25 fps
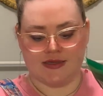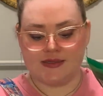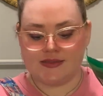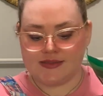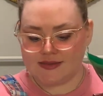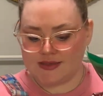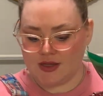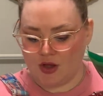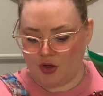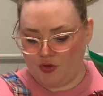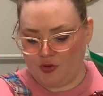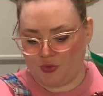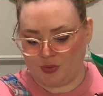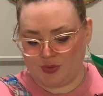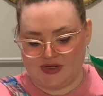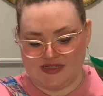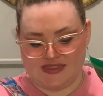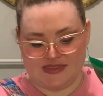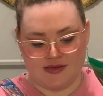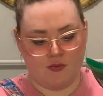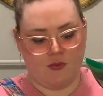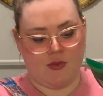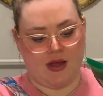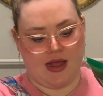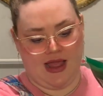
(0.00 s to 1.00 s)
So the
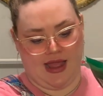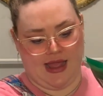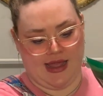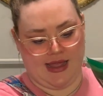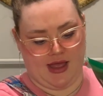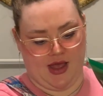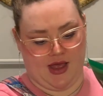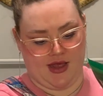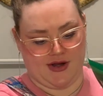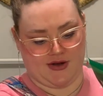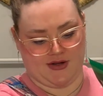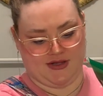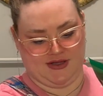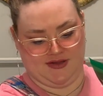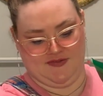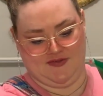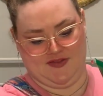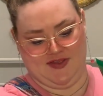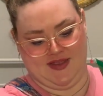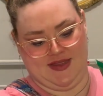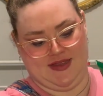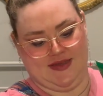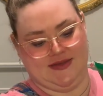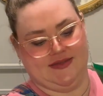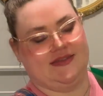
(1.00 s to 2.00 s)
reason why I got all of
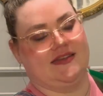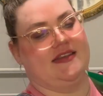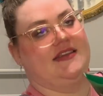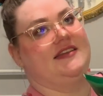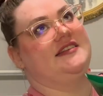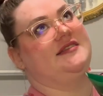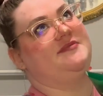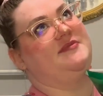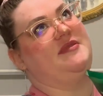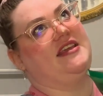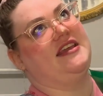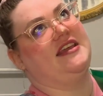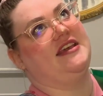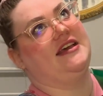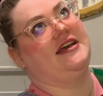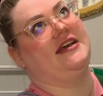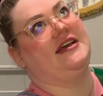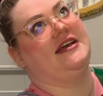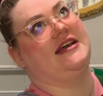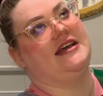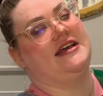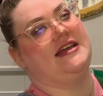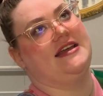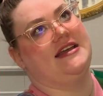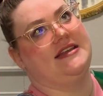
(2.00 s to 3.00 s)
these is
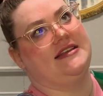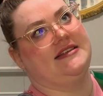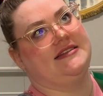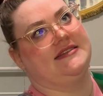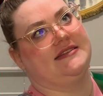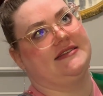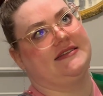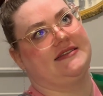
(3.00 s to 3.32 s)
because